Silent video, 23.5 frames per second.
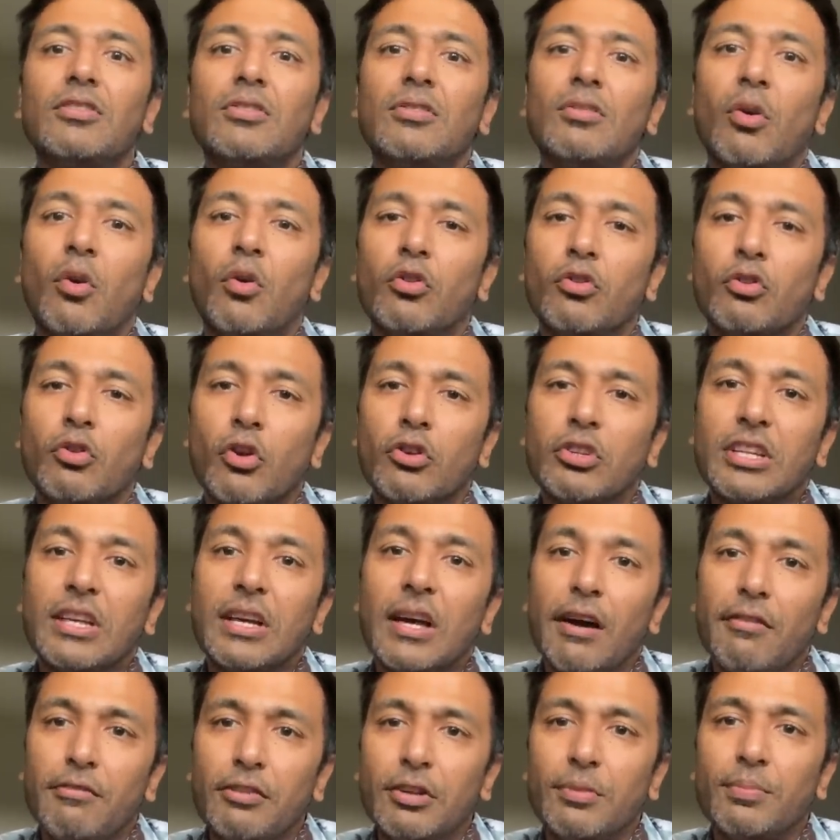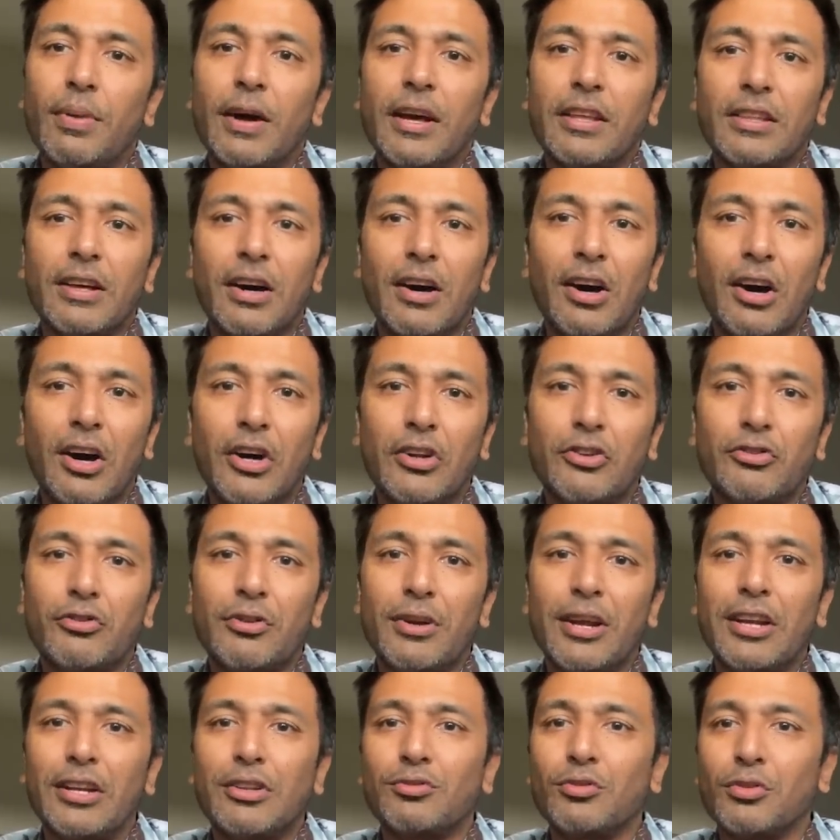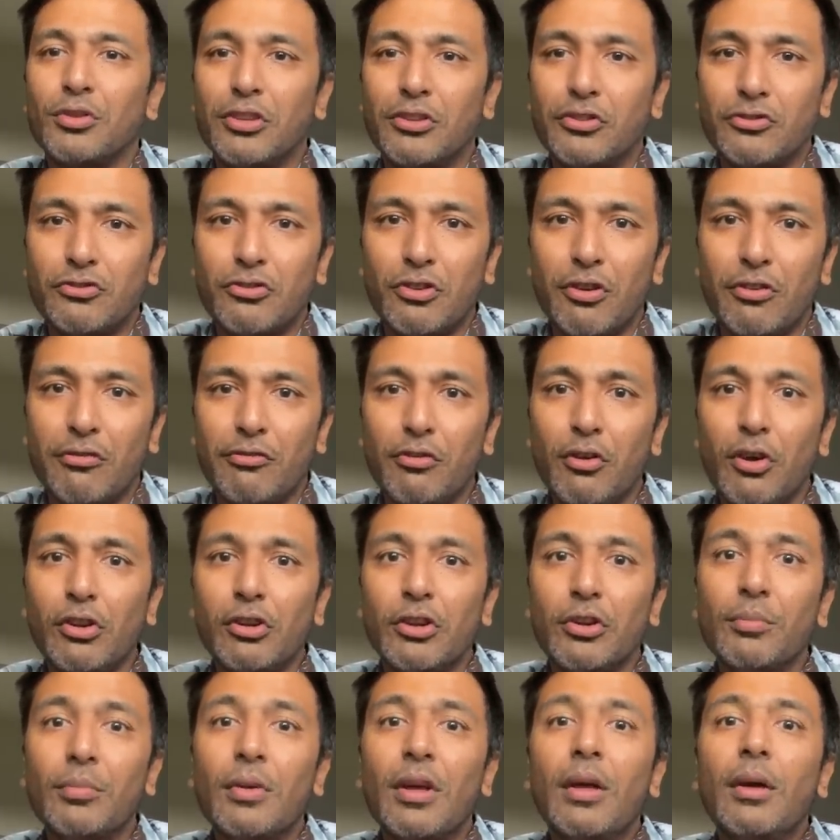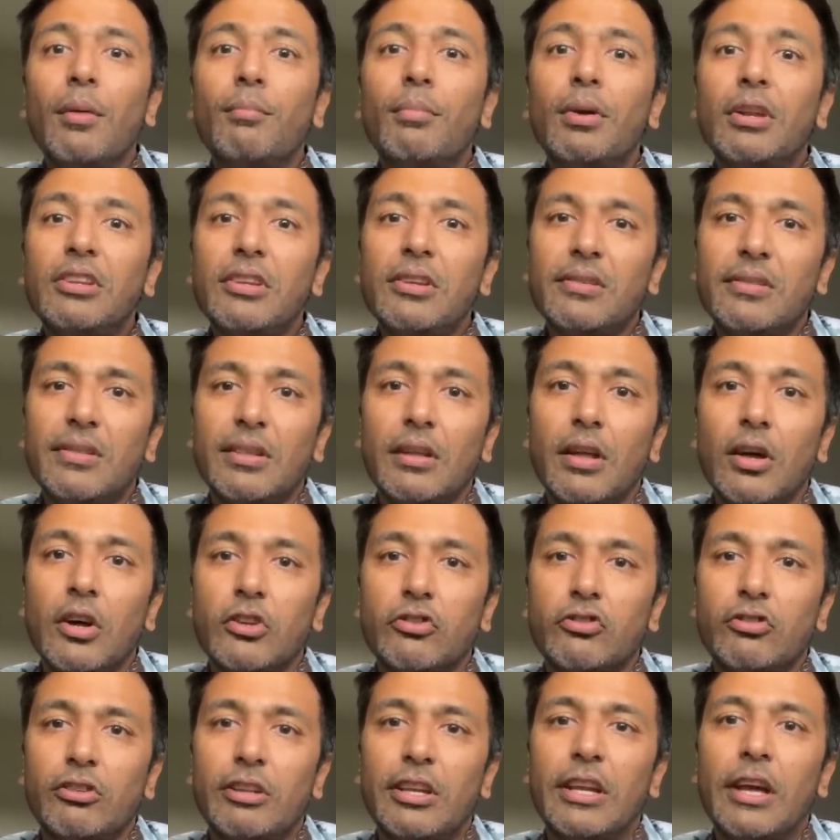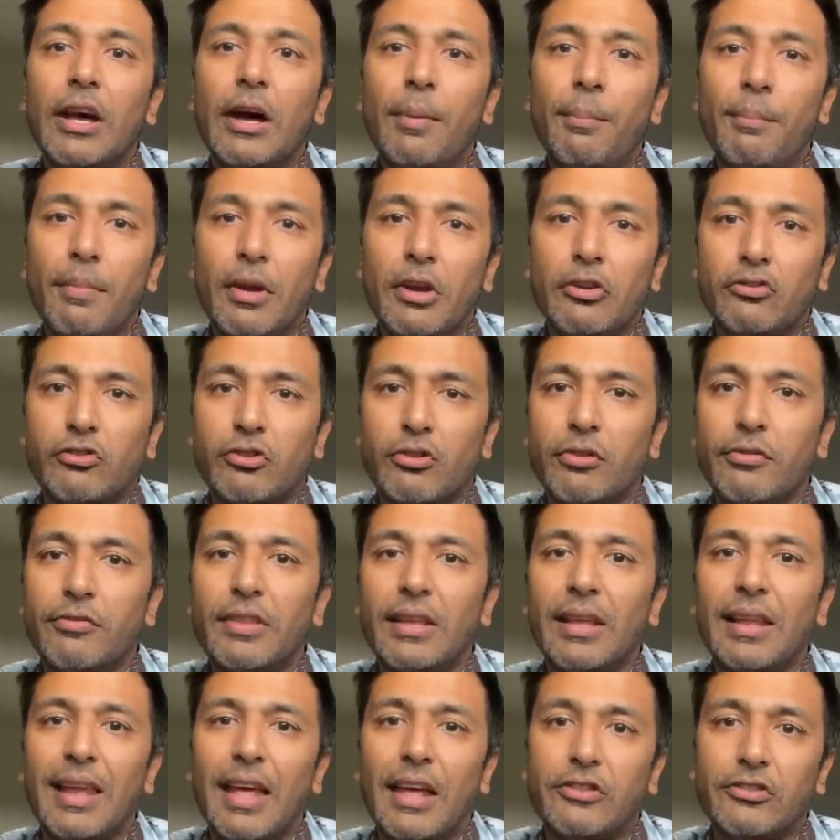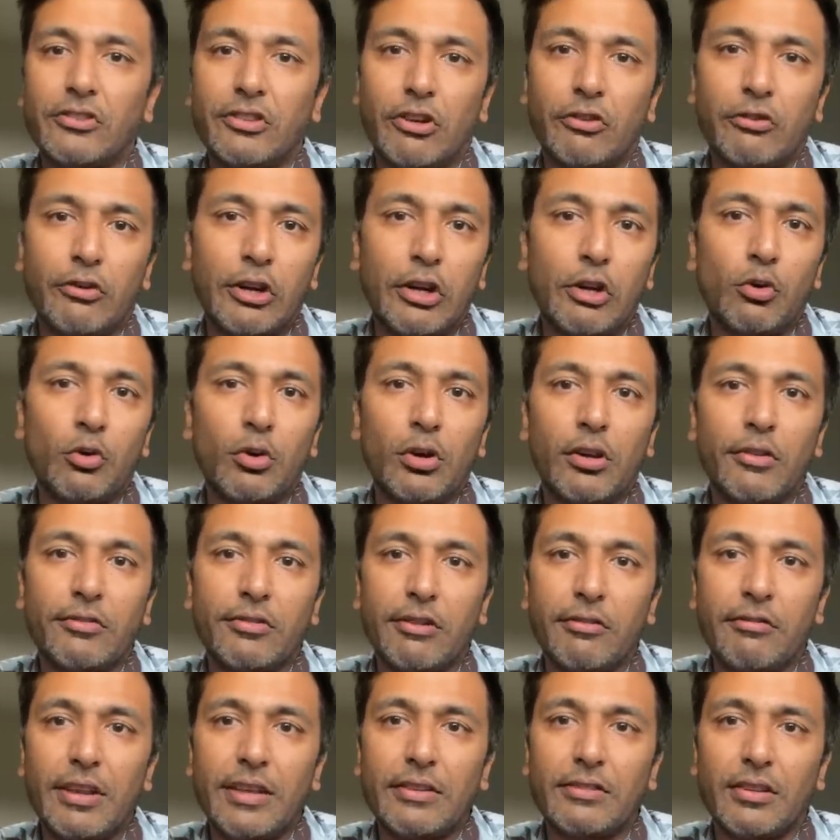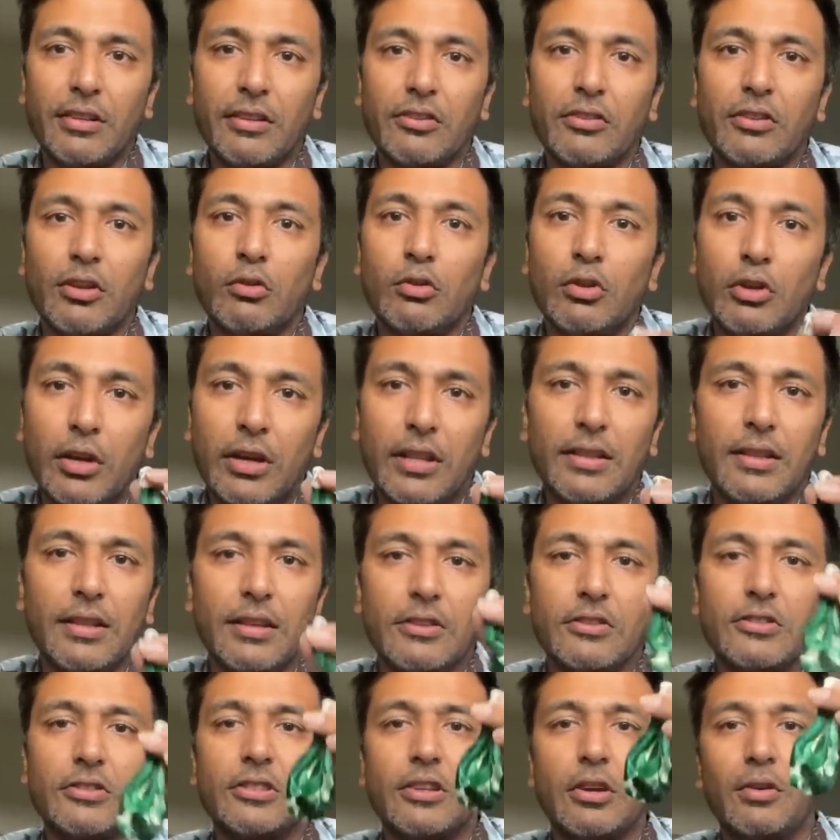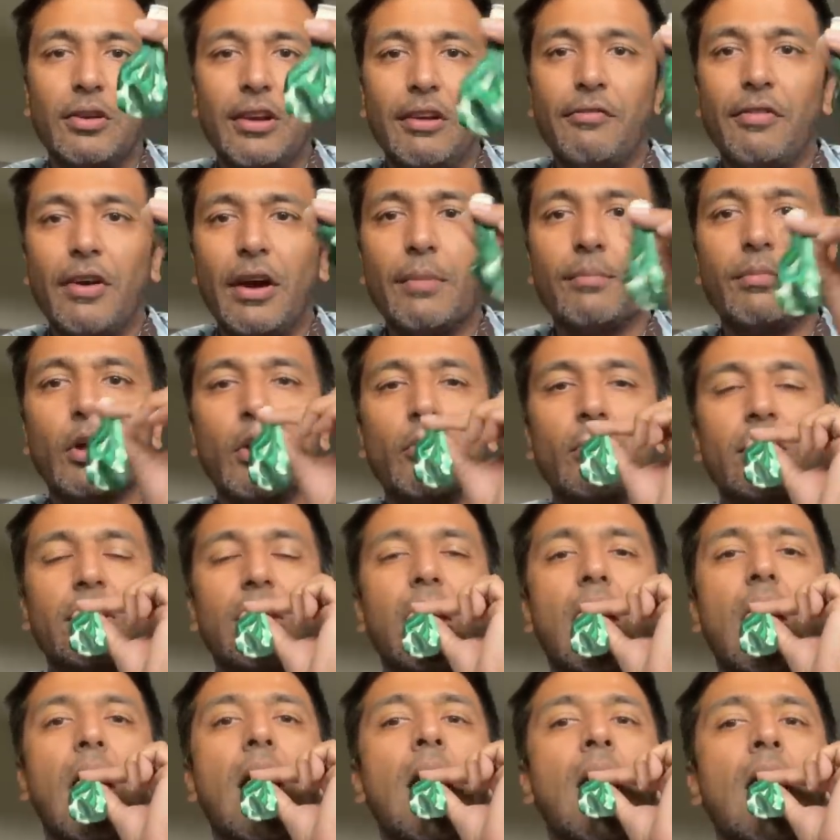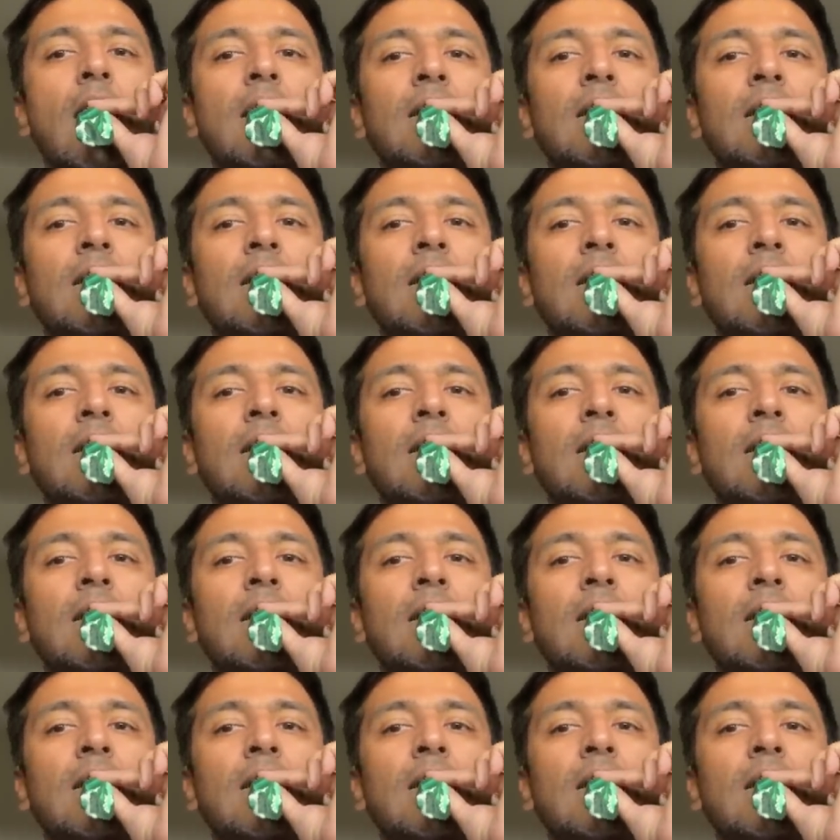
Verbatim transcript: or not governed by the heart rate or the stroke volume, but is largely a measure of the elastic recoil of the vessel. So look at this. So if I blow in here,